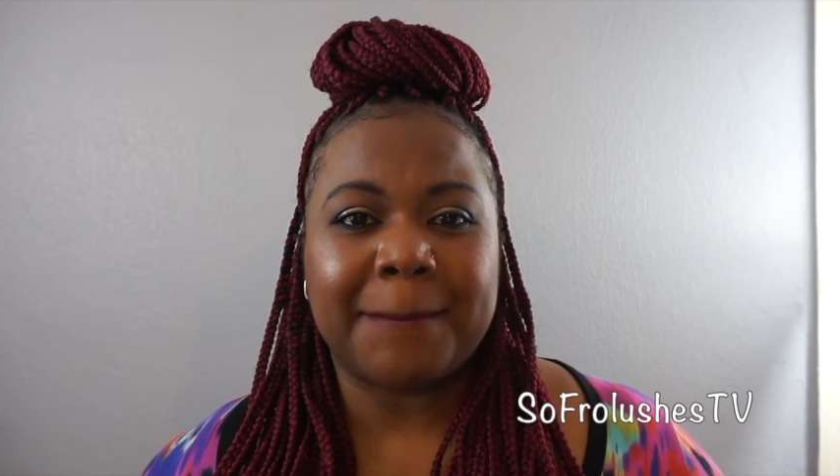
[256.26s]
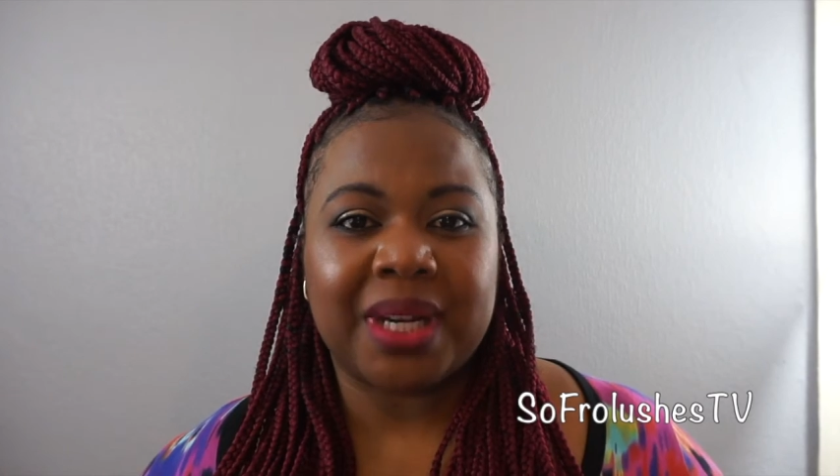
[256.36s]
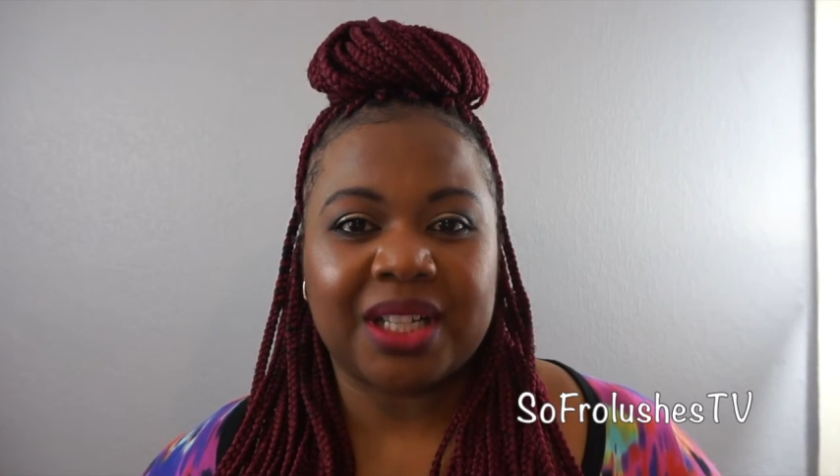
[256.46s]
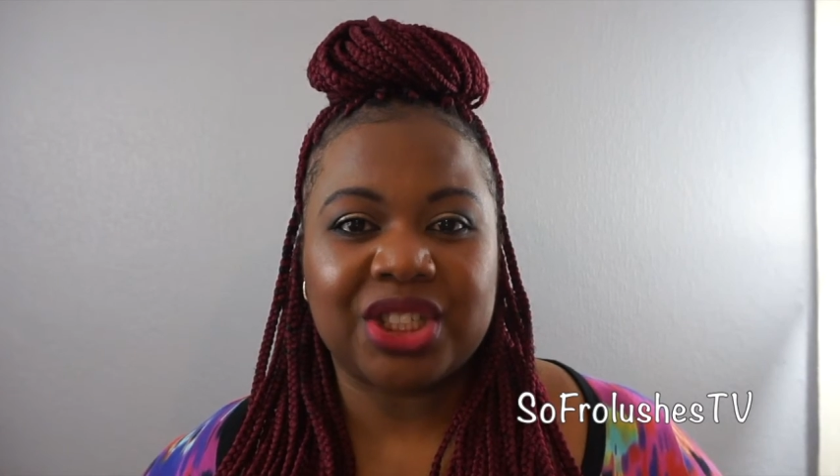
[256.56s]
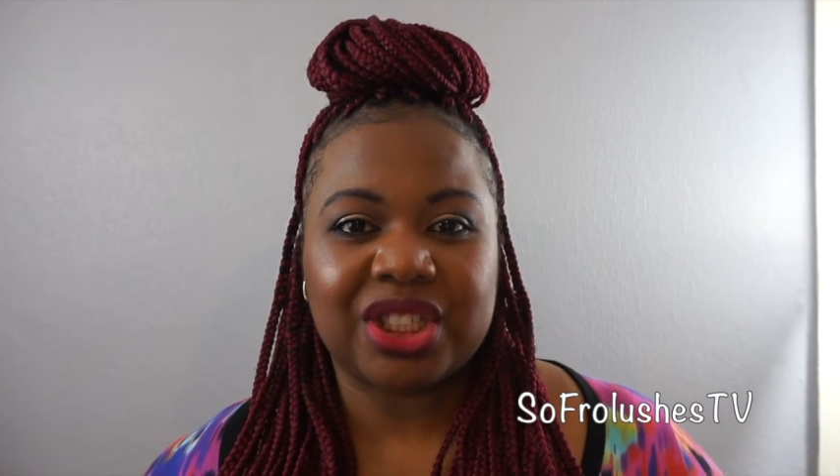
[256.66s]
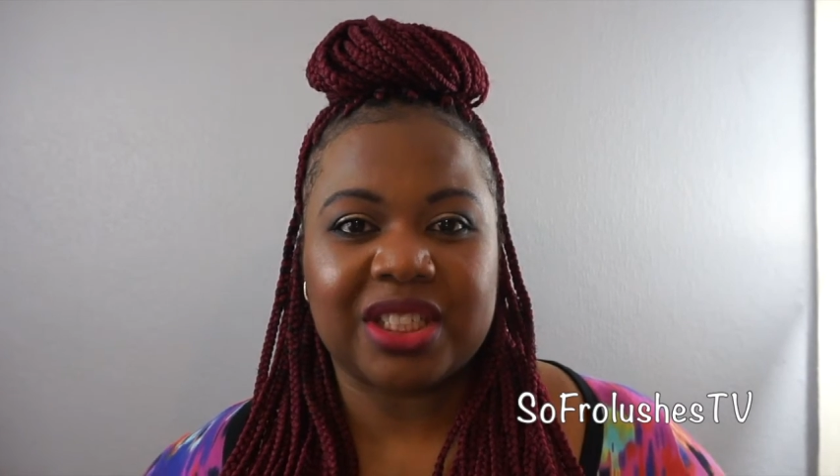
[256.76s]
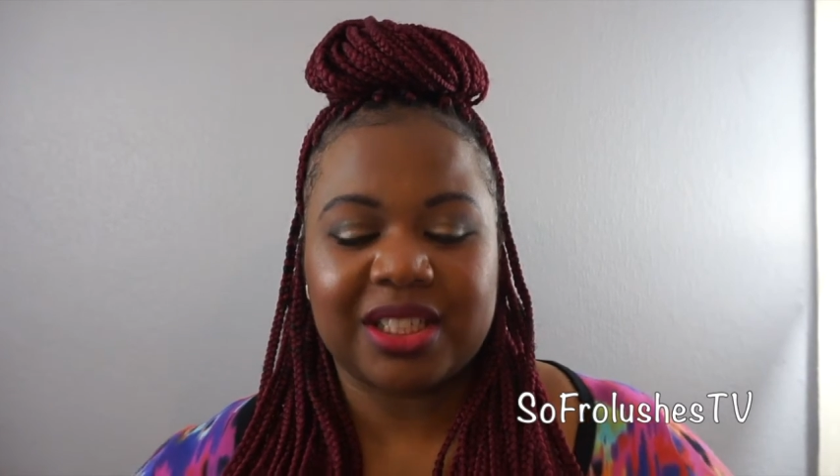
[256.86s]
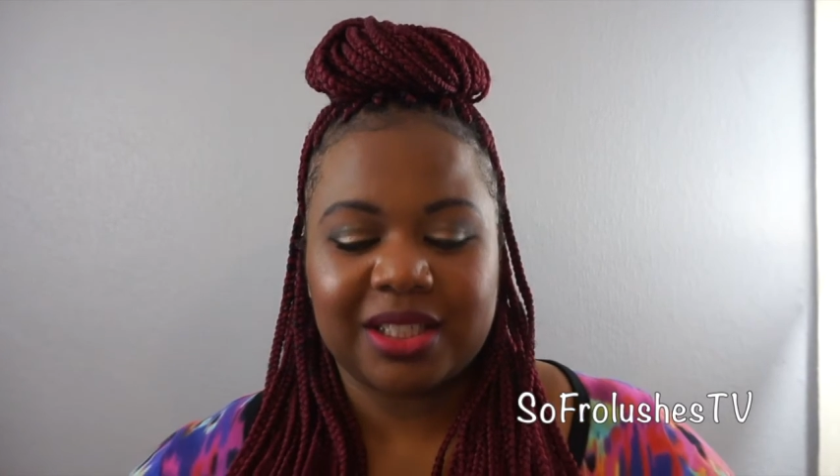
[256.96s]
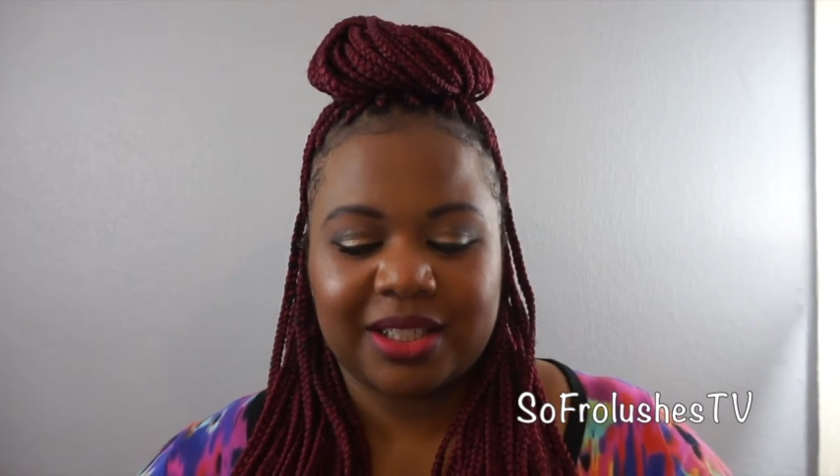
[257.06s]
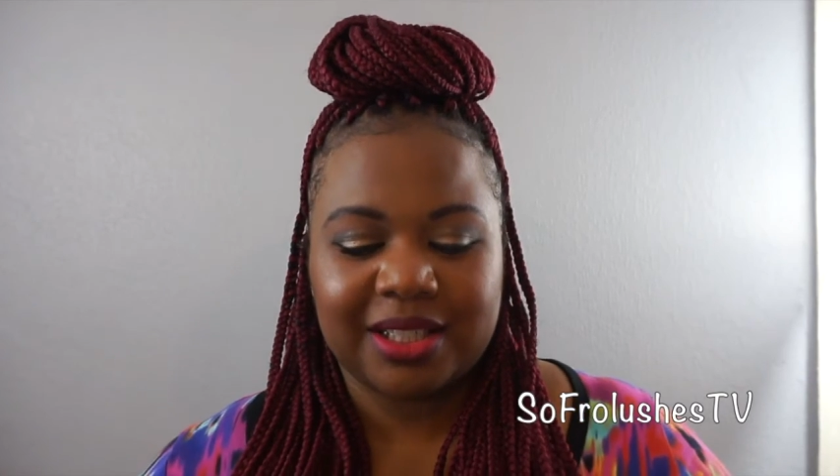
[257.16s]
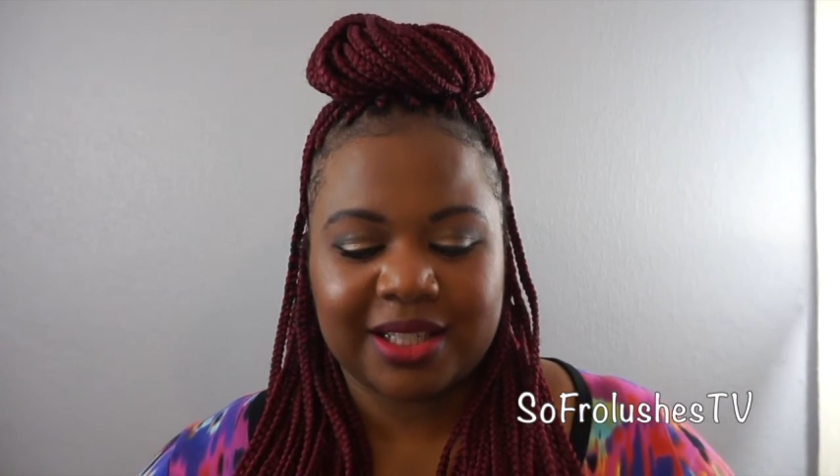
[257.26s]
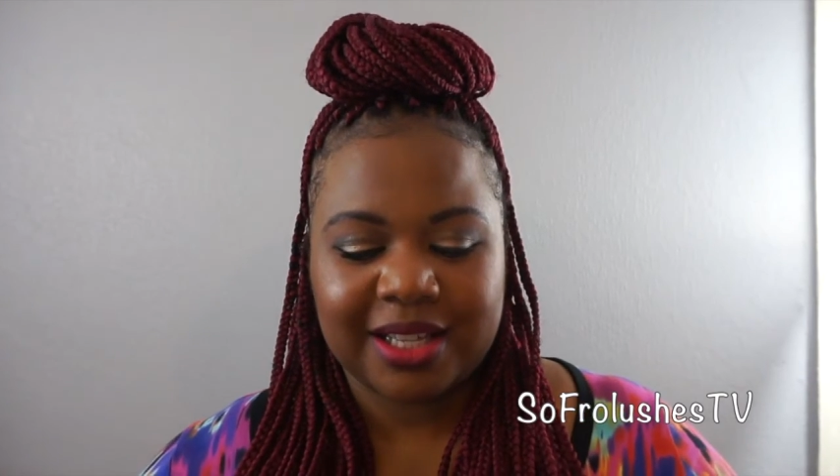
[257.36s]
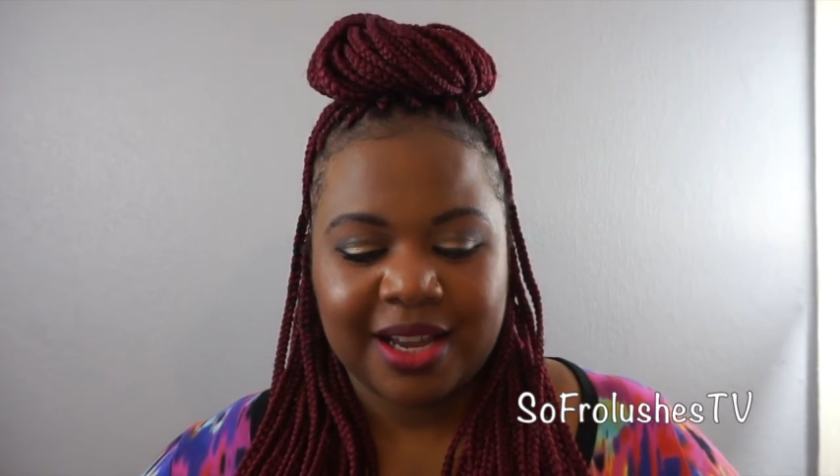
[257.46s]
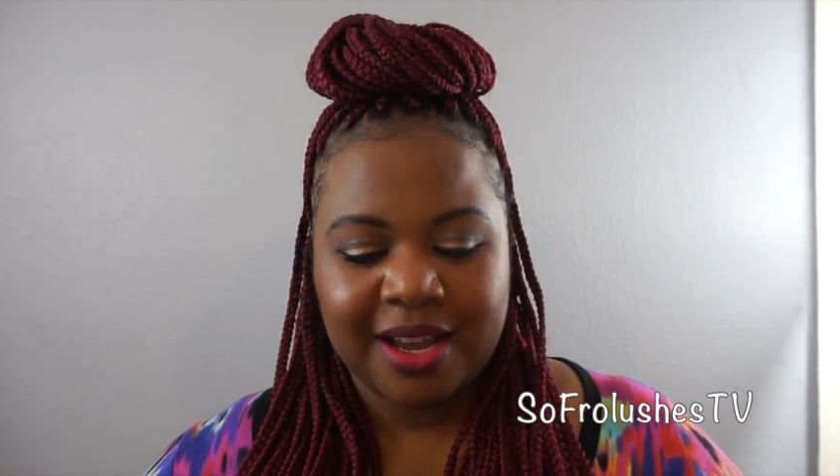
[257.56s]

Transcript: blushes.